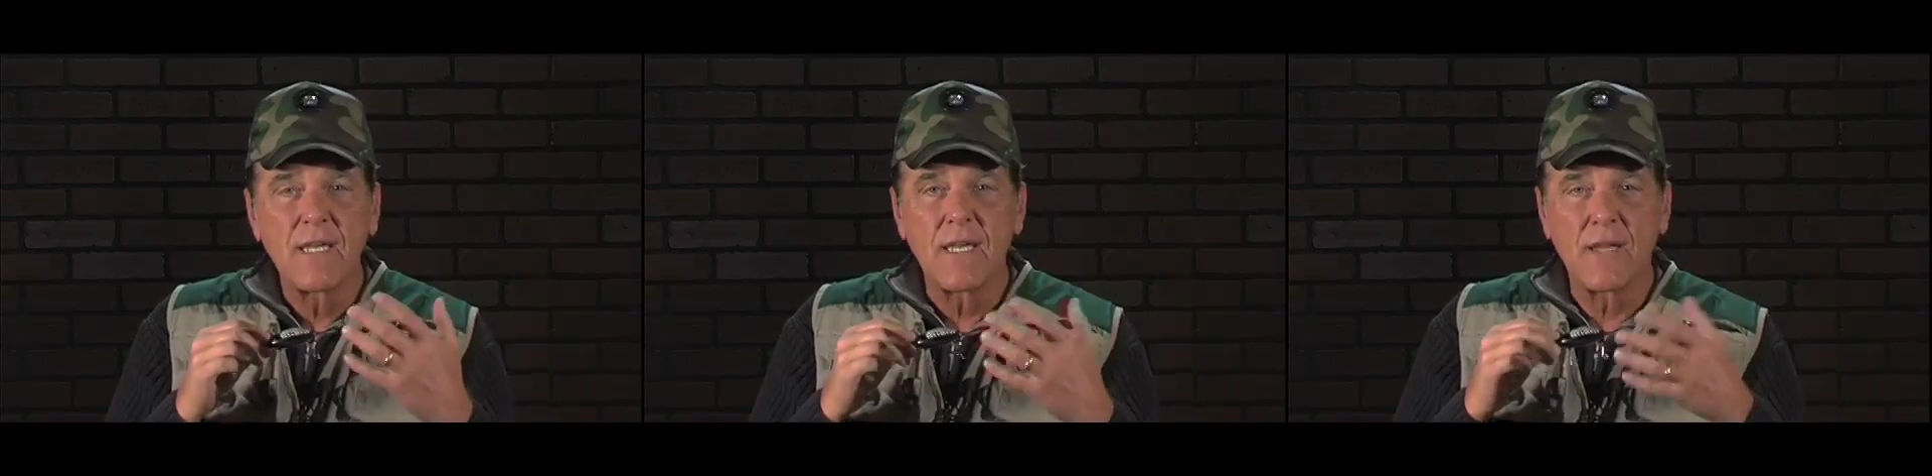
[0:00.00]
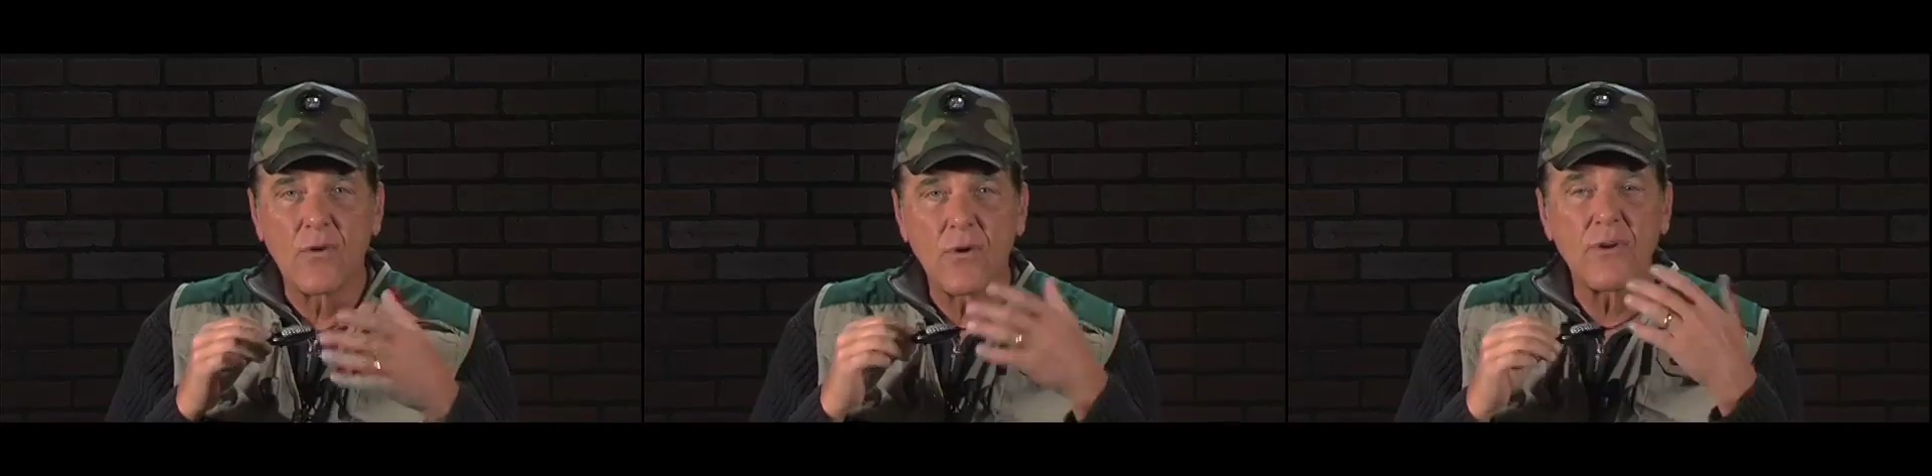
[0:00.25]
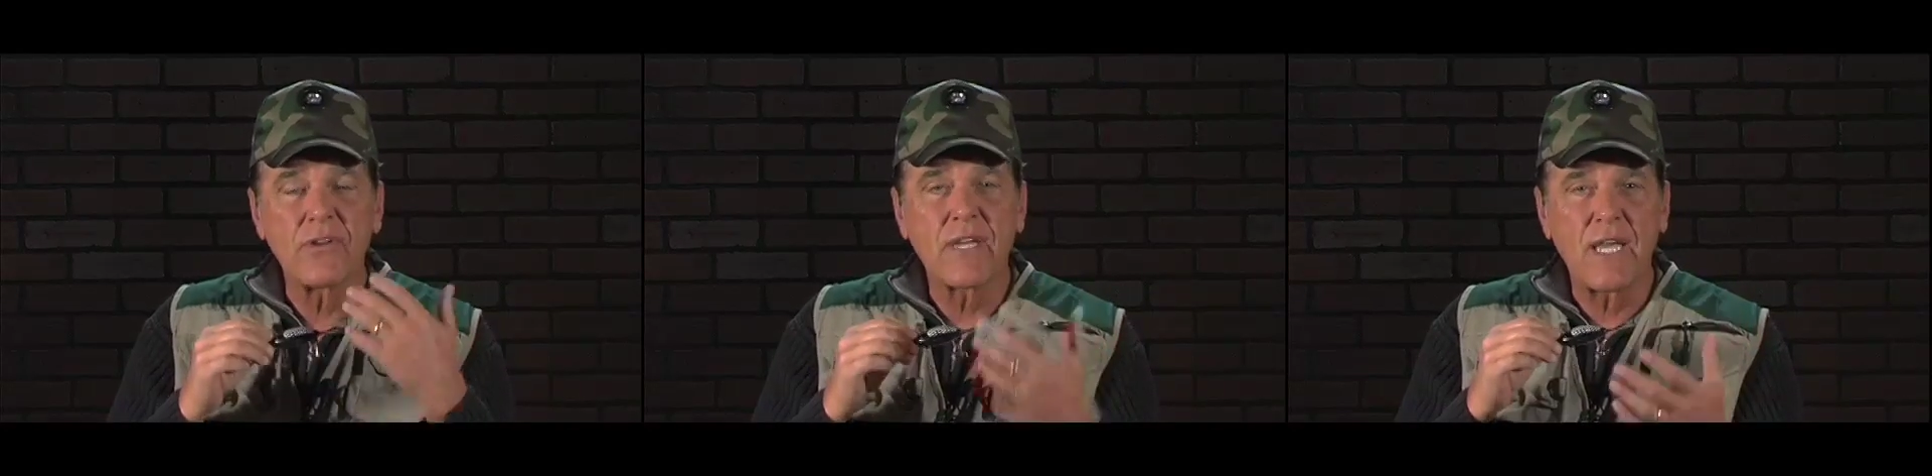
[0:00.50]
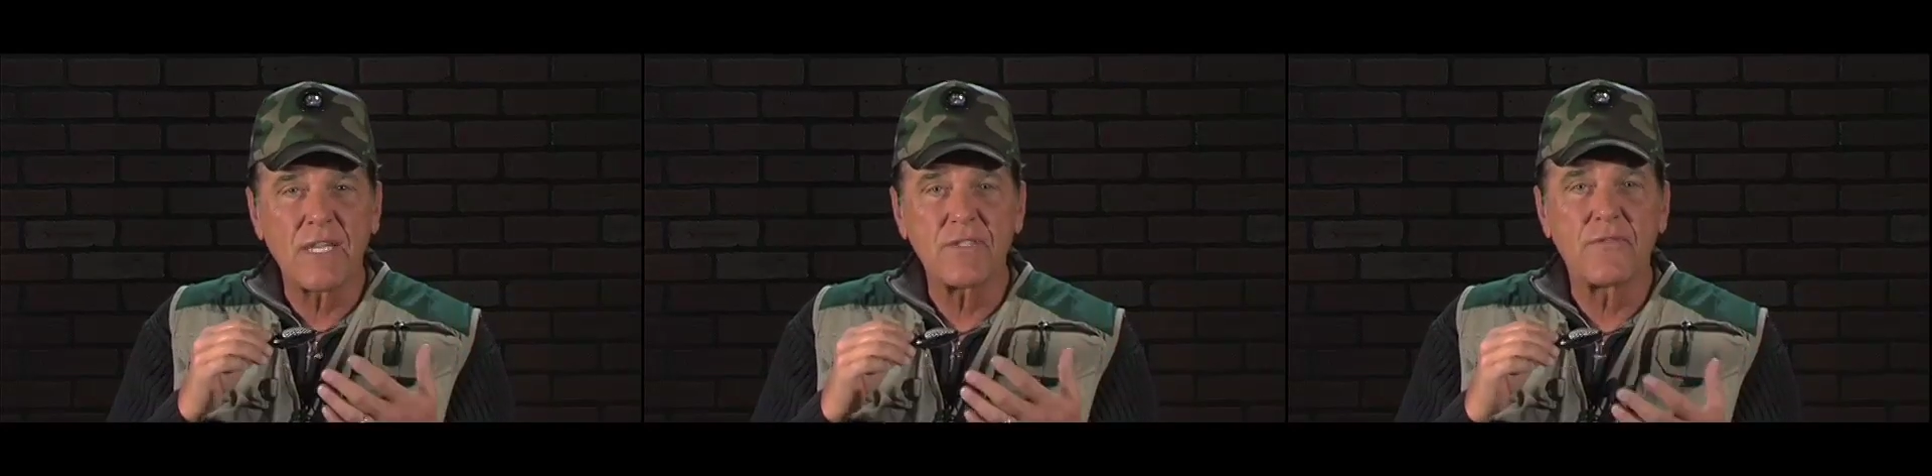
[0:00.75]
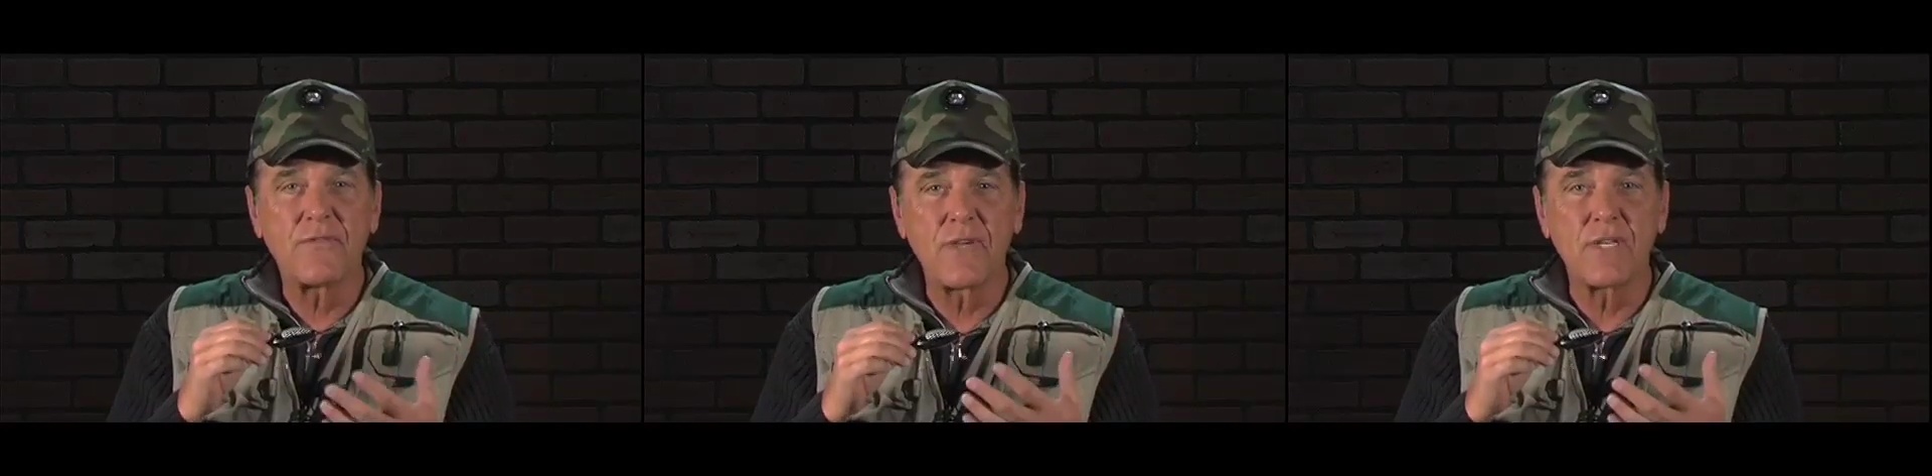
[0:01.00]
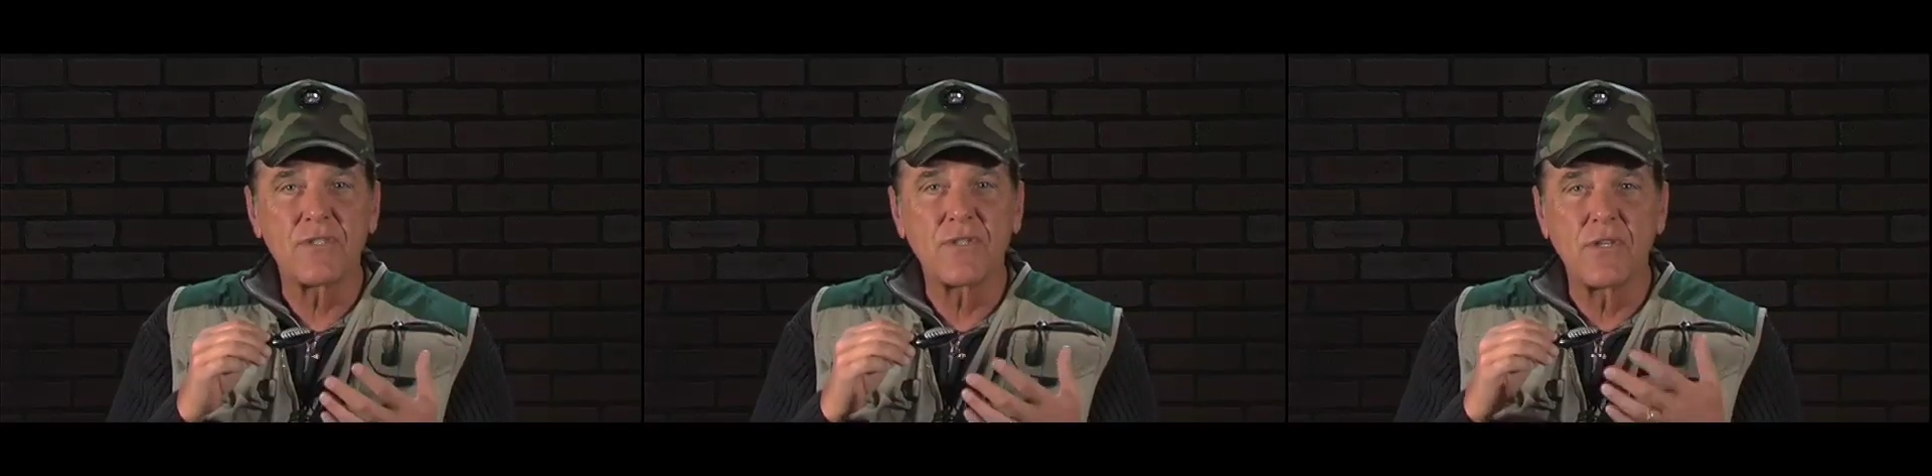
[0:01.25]
in order to catch a
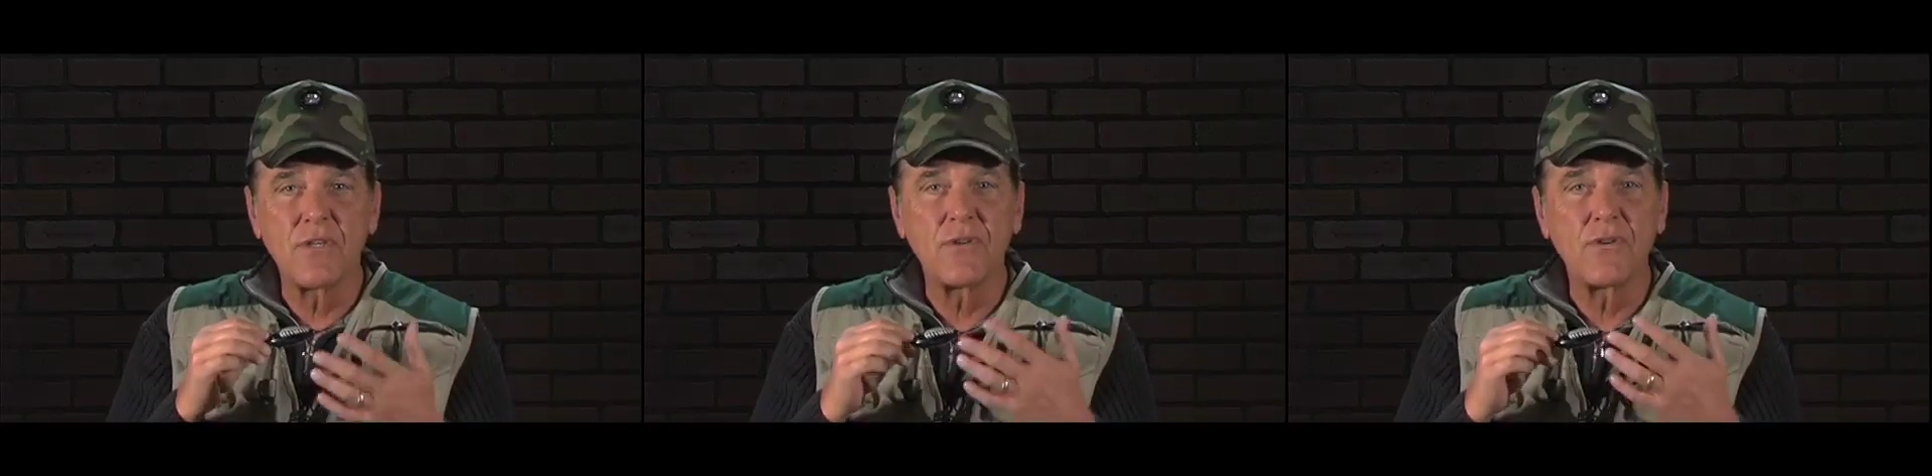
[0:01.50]
fish than you